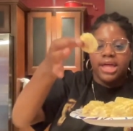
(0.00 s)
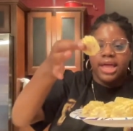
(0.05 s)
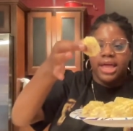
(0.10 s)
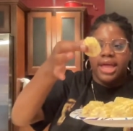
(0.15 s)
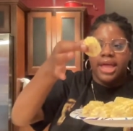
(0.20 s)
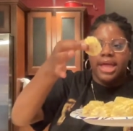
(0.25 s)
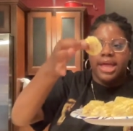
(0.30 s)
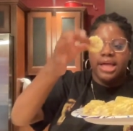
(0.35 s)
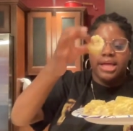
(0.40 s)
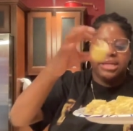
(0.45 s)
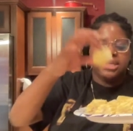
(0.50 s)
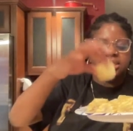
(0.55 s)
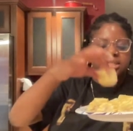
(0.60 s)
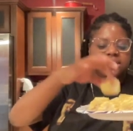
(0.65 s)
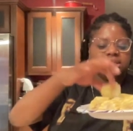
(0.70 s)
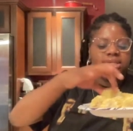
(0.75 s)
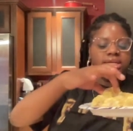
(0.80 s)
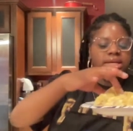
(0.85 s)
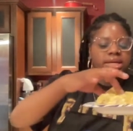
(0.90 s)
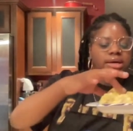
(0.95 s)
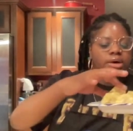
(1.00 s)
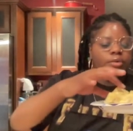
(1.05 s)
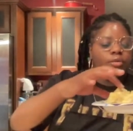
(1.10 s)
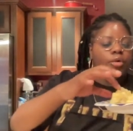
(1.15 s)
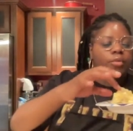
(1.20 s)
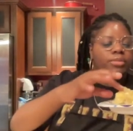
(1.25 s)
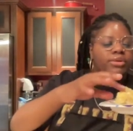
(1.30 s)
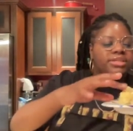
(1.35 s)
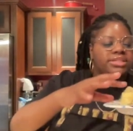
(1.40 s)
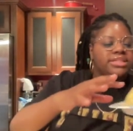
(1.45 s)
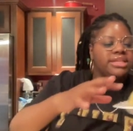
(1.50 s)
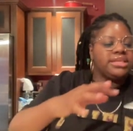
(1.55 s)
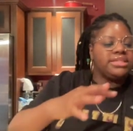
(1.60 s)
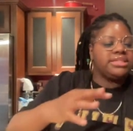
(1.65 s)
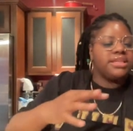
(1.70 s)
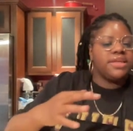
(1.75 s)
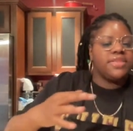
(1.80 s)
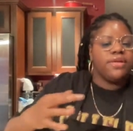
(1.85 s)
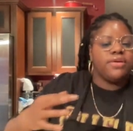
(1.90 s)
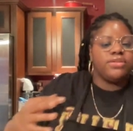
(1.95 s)
and we'll be
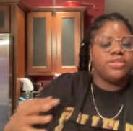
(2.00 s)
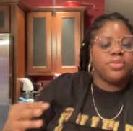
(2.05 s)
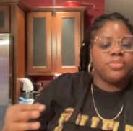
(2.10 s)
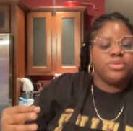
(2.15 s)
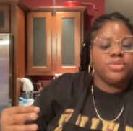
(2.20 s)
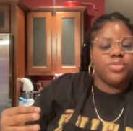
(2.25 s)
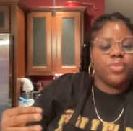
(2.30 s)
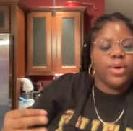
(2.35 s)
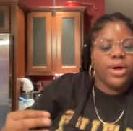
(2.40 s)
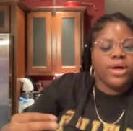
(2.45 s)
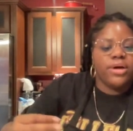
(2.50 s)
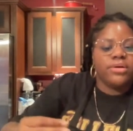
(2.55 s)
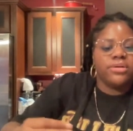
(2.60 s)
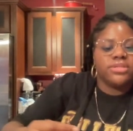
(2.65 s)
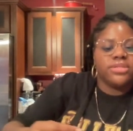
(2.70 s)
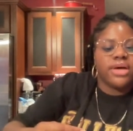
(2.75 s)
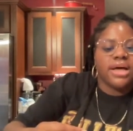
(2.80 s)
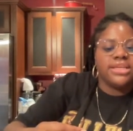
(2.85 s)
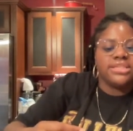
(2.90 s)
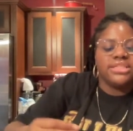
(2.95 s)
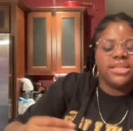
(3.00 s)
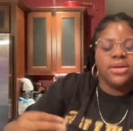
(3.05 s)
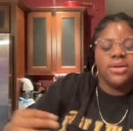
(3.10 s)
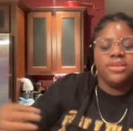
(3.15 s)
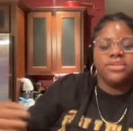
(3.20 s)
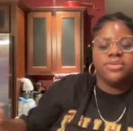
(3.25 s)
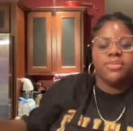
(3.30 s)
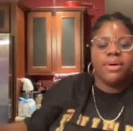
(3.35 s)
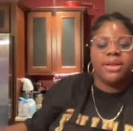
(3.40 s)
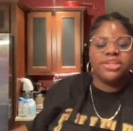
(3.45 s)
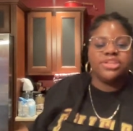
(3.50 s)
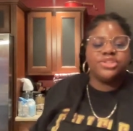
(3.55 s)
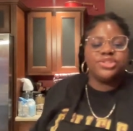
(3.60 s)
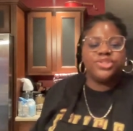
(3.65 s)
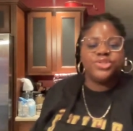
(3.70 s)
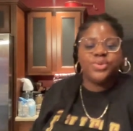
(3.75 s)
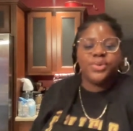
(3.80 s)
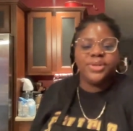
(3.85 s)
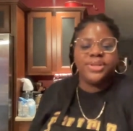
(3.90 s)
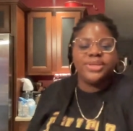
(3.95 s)
seasoning those up as well. So I see somebody just
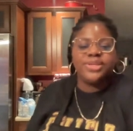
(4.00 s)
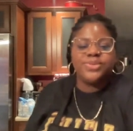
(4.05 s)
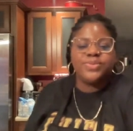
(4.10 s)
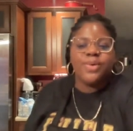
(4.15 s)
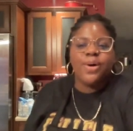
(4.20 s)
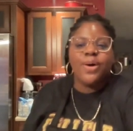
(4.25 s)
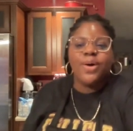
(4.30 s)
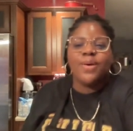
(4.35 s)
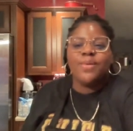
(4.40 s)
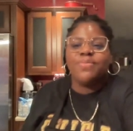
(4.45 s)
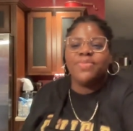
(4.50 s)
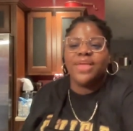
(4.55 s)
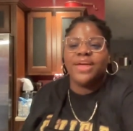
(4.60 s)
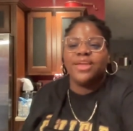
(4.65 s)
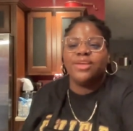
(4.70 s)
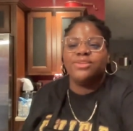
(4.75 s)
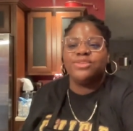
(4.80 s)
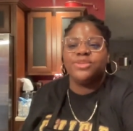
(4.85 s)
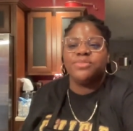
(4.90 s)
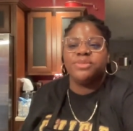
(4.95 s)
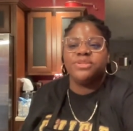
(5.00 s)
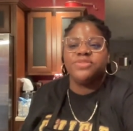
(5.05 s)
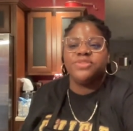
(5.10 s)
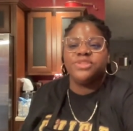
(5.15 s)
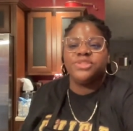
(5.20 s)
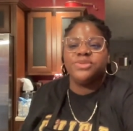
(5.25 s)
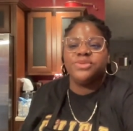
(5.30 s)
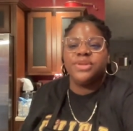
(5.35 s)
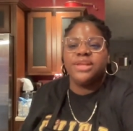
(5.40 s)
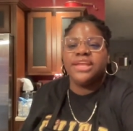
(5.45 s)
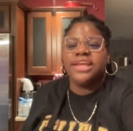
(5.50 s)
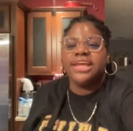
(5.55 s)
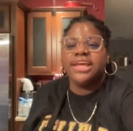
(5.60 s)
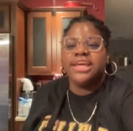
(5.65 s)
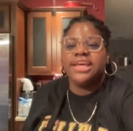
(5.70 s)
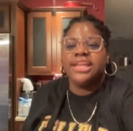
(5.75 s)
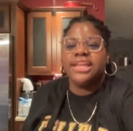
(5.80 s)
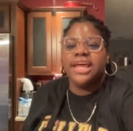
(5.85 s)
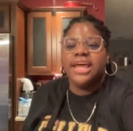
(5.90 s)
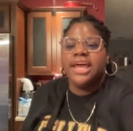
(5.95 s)
joined us. Welcome. Thank you so much for tuning
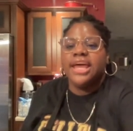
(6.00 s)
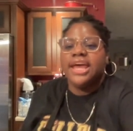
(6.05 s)
in.